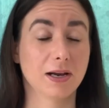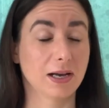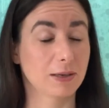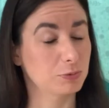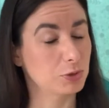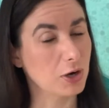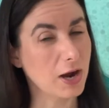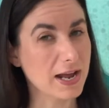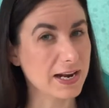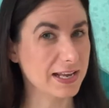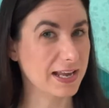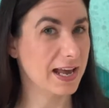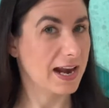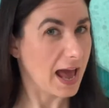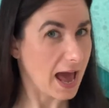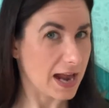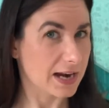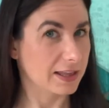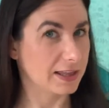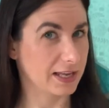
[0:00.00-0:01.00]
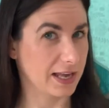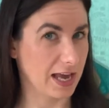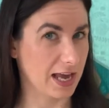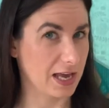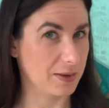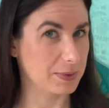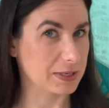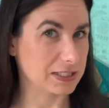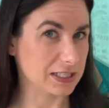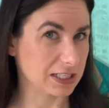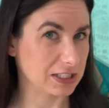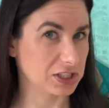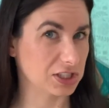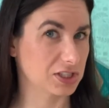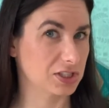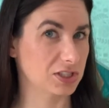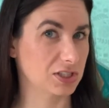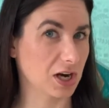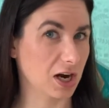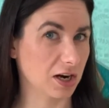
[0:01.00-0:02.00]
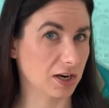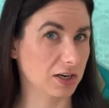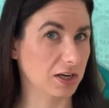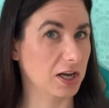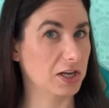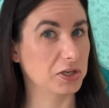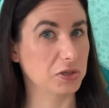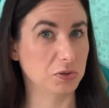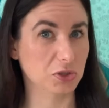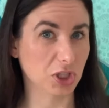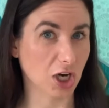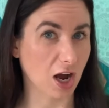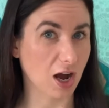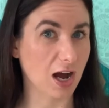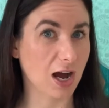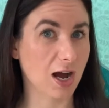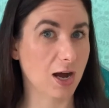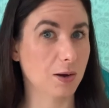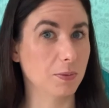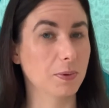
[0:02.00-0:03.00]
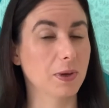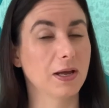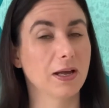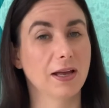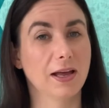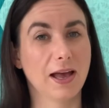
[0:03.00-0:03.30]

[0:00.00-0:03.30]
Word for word: I'm trying to get ahead of the game as I just start a new job